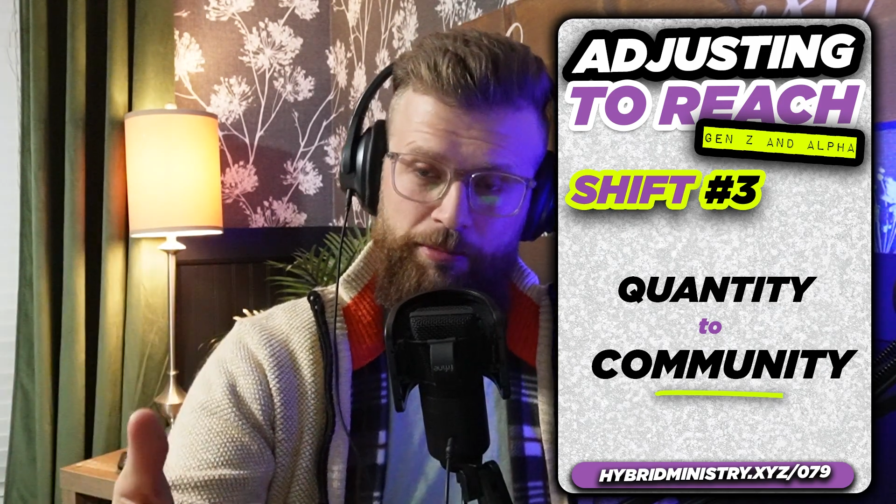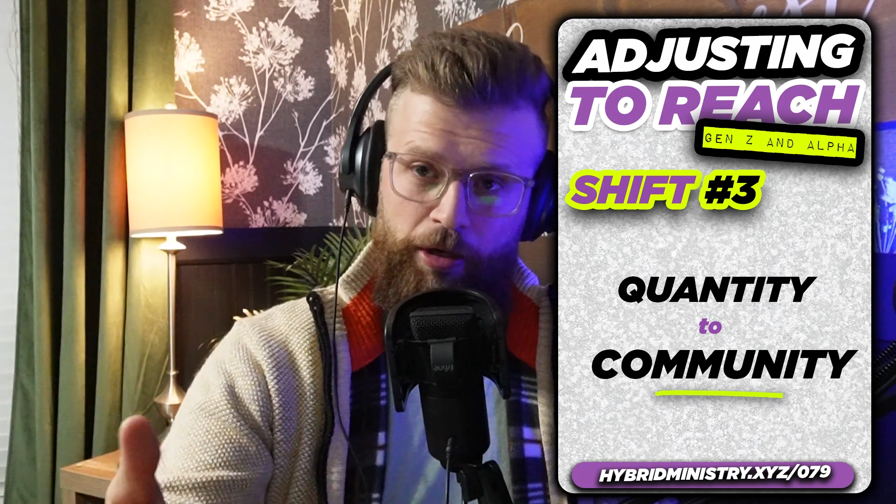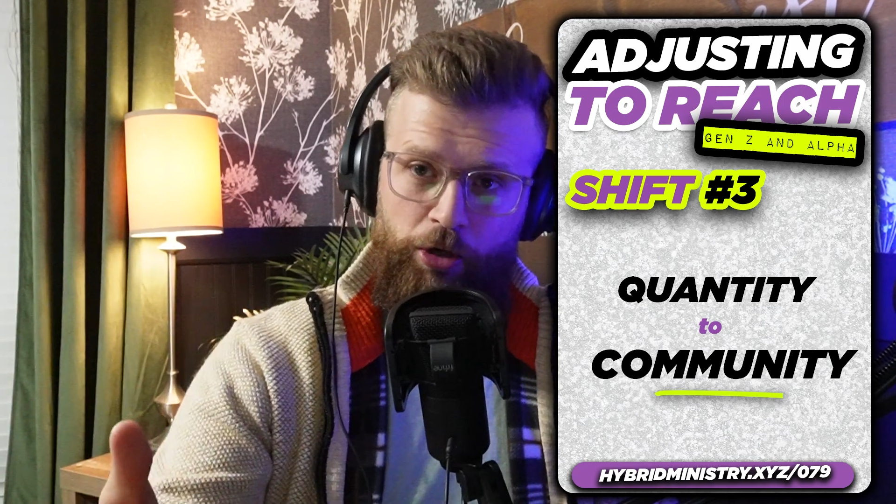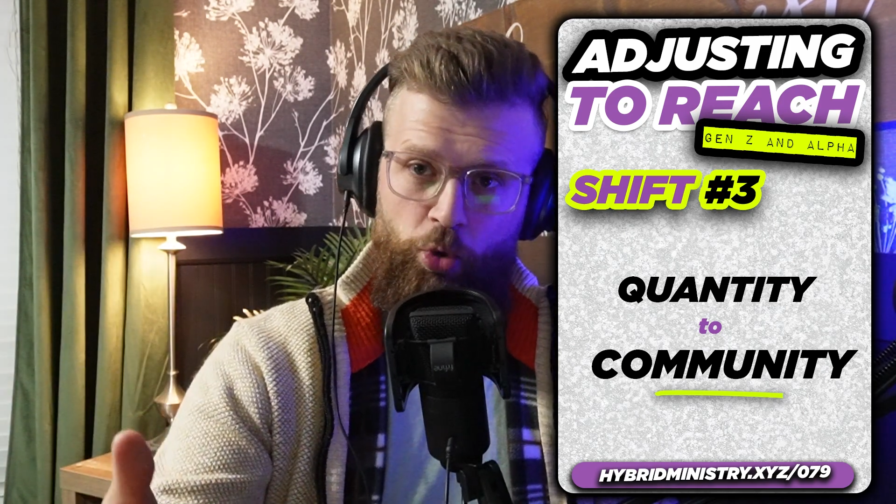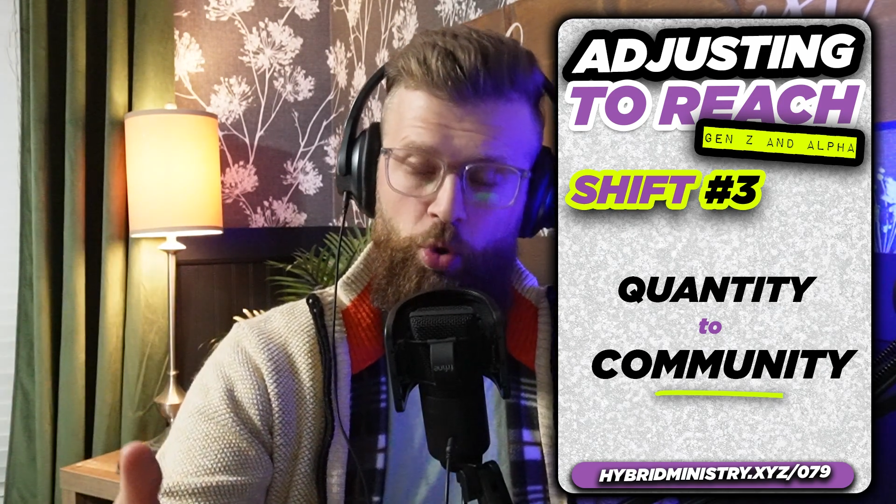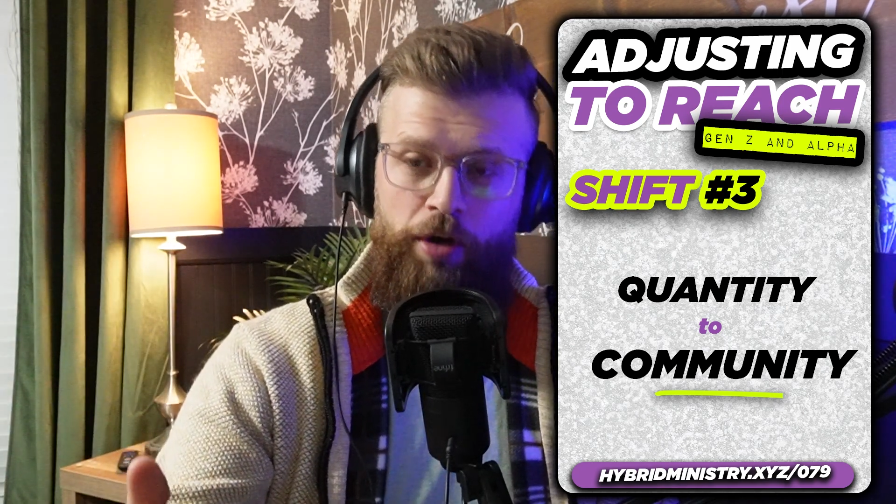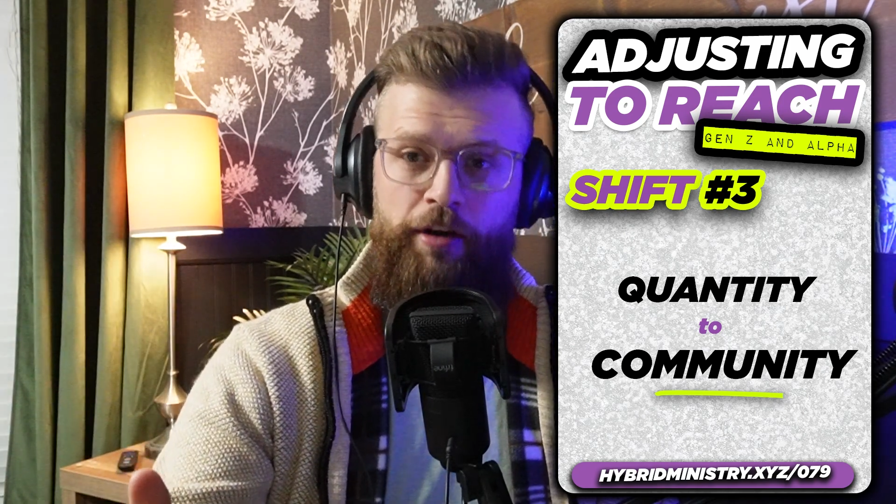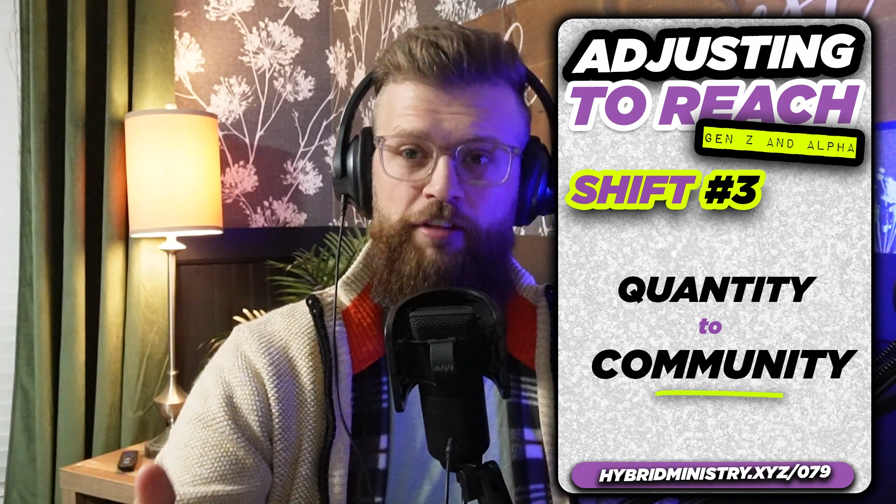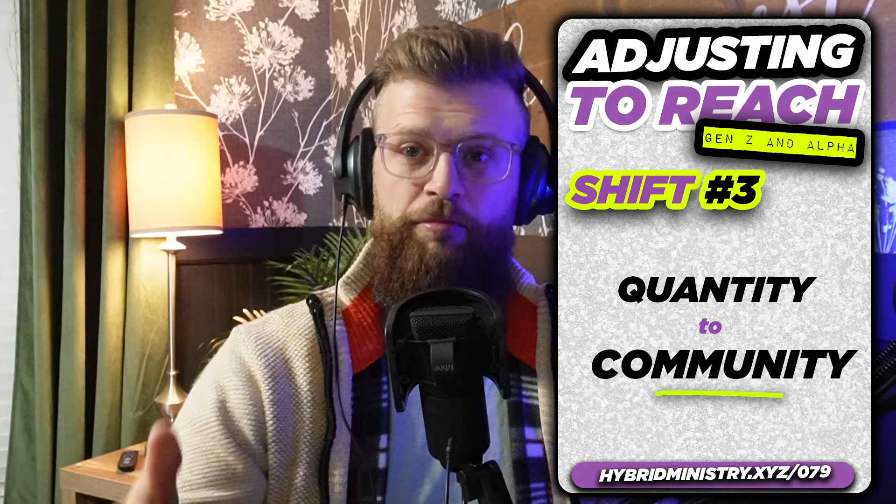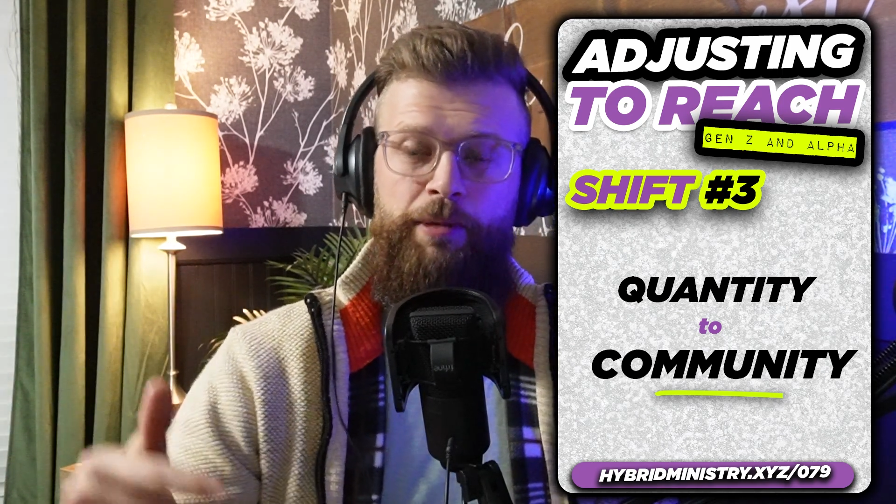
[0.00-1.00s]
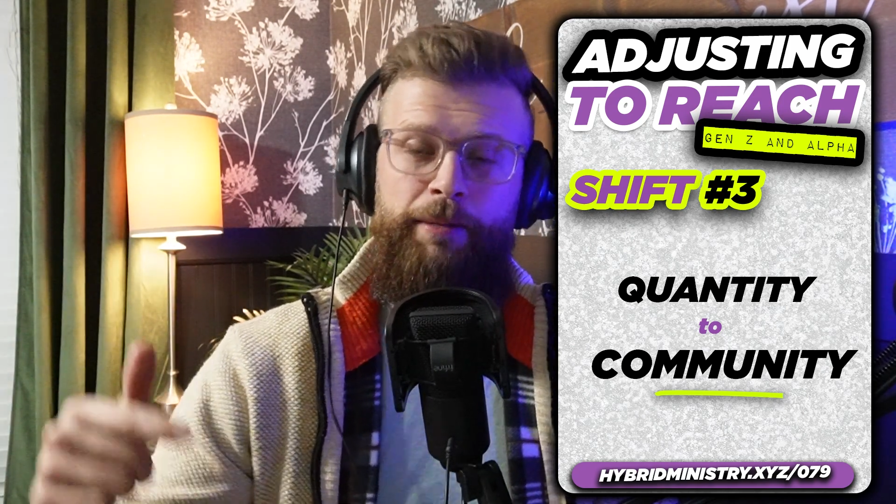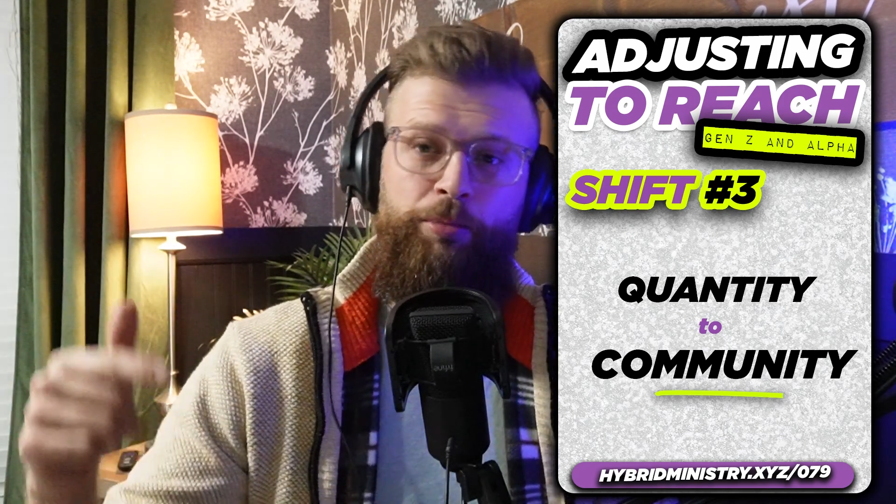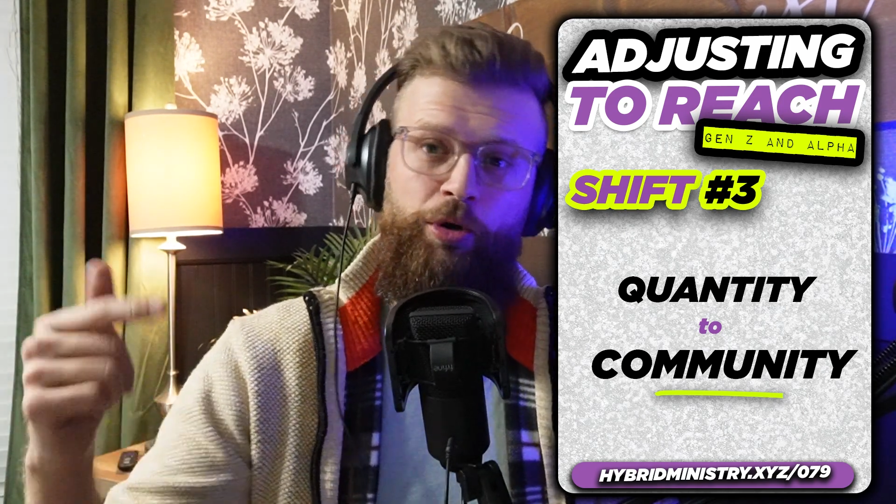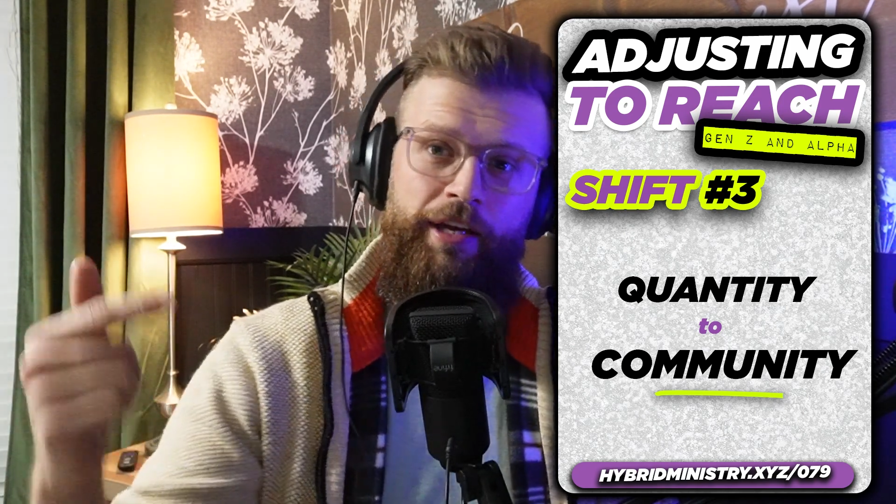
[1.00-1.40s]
amount of quantity of people